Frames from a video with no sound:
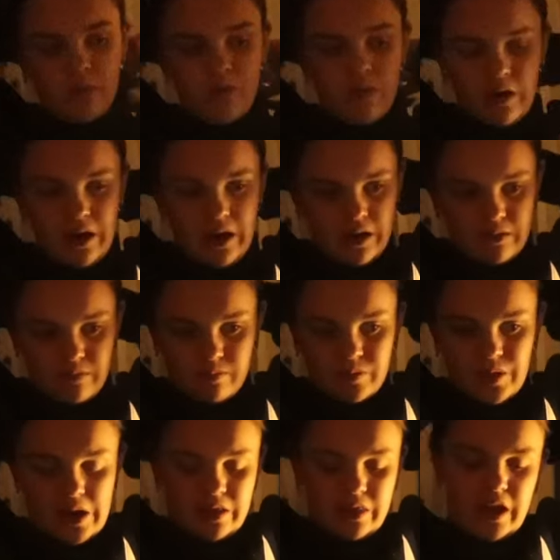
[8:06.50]
important
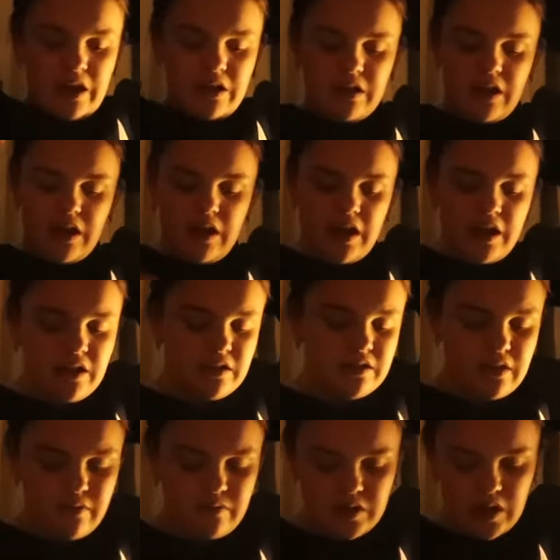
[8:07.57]
than like getting
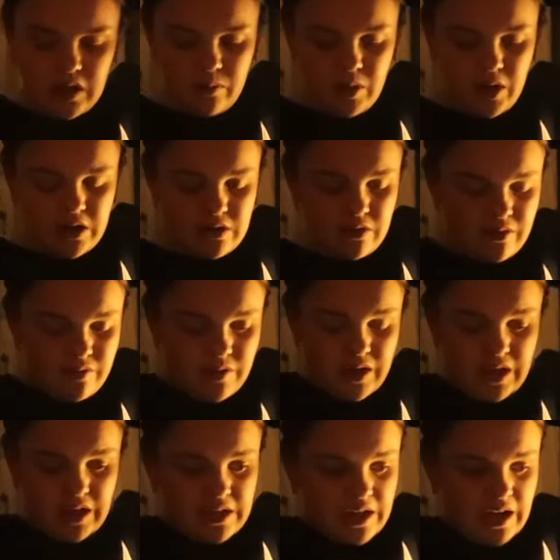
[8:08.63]
stuff done when I don't
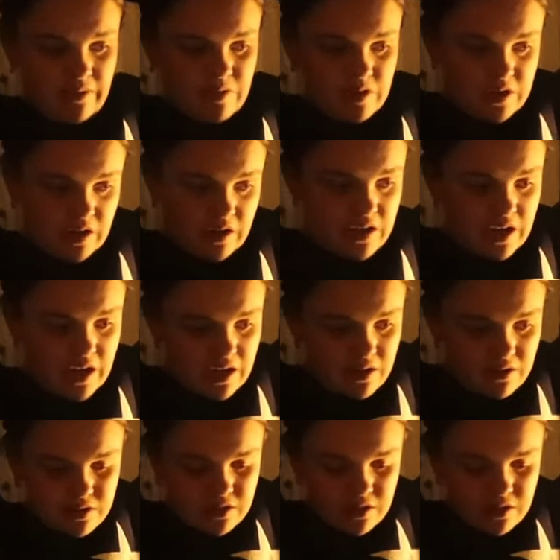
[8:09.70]
even need to have it done yet.